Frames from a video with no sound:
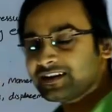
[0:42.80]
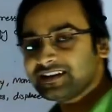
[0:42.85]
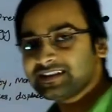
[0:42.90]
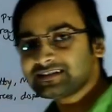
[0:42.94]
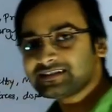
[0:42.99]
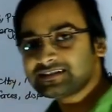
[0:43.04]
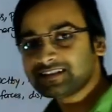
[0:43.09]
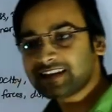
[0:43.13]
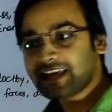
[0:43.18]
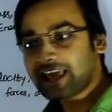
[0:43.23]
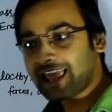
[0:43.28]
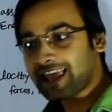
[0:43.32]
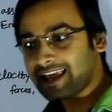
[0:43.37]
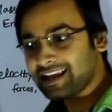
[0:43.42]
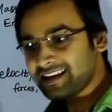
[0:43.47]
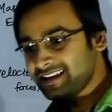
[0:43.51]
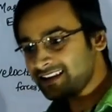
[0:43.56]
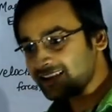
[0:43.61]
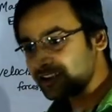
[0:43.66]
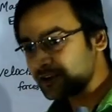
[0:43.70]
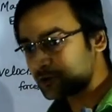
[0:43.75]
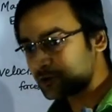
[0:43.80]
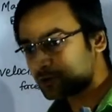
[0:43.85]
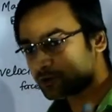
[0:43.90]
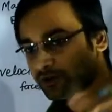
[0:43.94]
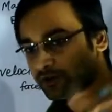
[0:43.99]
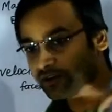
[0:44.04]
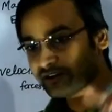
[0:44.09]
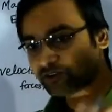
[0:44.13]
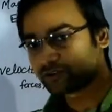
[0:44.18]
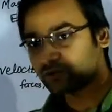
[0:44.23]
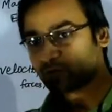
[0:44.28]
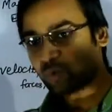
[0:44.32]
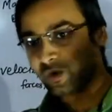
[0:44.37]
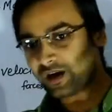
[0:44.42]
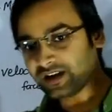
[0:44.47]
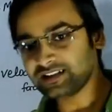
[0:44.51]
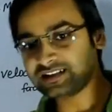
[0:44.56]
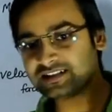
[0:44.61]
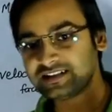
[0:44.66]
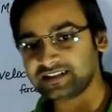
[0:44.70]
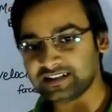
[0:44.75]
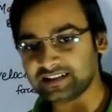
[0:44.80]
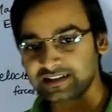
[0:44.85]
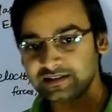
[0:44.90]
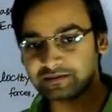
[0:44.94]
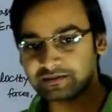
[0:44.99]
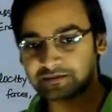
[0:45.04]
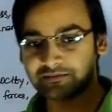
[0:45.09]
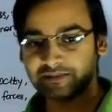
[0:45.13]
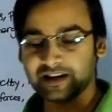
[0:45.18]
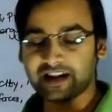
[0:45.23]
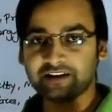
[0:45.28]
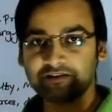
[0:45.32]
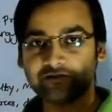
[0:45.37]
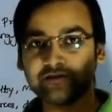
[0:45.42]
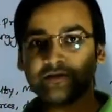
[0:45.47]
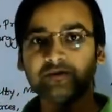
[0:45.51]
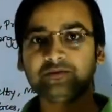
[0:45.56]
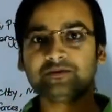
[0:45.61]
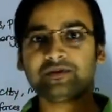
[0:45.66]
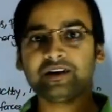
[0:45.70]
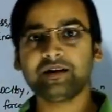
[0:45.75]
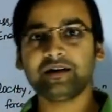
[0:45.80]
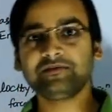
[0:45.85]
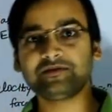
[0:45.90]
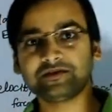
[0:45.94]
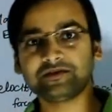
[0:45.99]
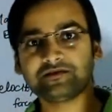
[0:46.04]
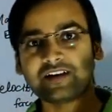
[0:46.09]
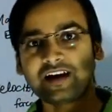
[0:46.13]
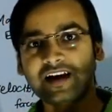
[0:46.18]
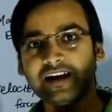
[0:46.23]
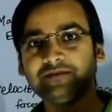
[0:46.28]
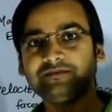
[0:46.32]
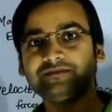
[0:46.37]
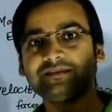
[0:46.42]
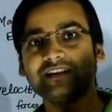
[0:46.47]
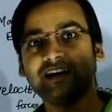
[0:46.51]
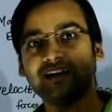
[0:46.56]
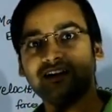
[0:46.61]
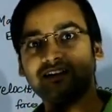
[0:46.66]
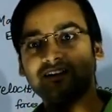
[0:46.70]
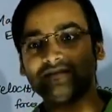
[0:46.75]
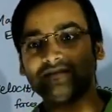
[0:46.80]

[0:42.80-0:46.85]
one is any quantity. Later on, we have derived